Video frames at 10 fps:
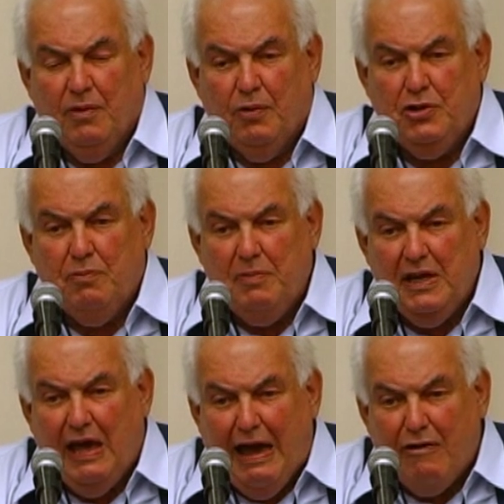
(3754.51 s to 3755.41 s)
When you
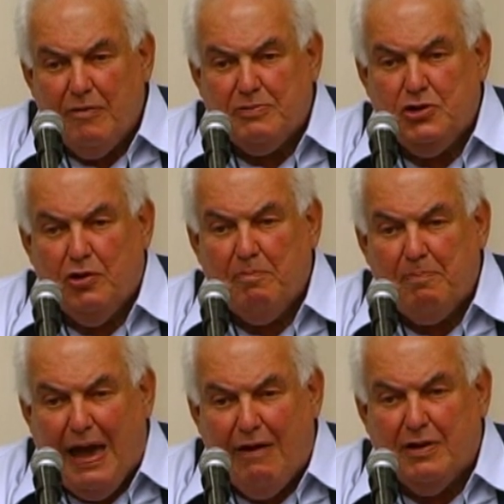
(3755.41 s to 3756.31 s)
meet Arabs, you're
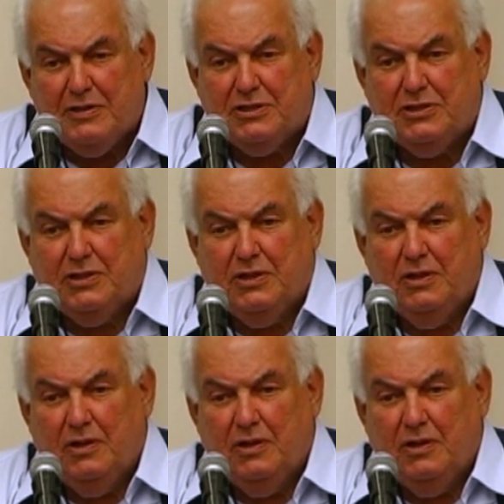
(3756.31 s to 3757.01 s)
embarrassed.